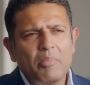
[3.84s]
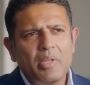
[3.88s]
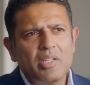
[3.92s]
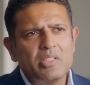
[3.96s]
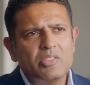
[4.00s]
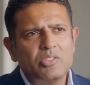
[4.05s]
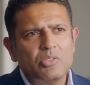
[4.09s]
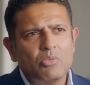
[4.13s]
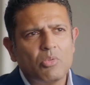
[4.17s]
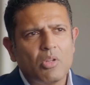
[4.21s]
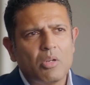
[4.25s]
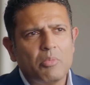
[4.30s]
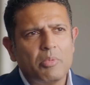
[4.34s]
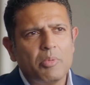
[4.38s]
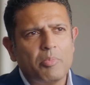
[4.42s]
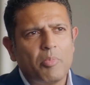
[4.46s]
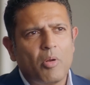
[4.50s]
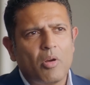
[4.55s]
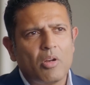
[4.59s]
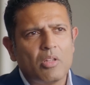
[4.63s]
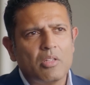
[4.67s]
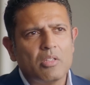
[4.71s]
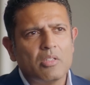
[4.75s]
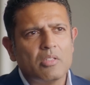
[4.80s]
makes you want to be
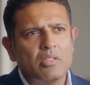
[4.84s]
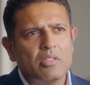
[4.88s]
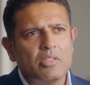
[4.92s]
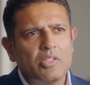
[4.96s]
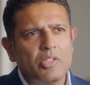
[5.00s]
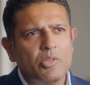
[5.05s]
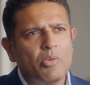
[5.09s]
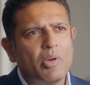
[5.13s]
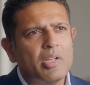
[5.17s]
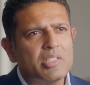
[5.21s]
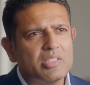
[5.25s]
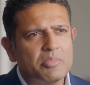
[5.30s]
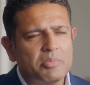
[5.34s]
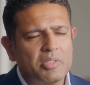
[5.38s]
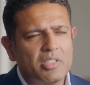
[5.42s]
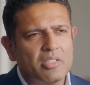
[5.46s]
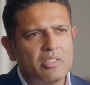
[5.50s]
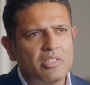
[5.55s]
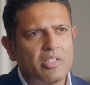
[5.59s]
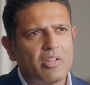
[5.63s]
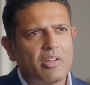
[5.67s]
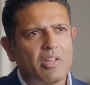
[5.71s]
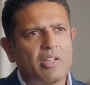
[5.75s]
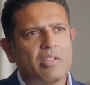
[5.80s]
part of the U.S.
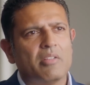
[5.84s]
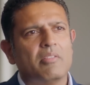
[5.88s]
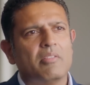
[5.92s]
military?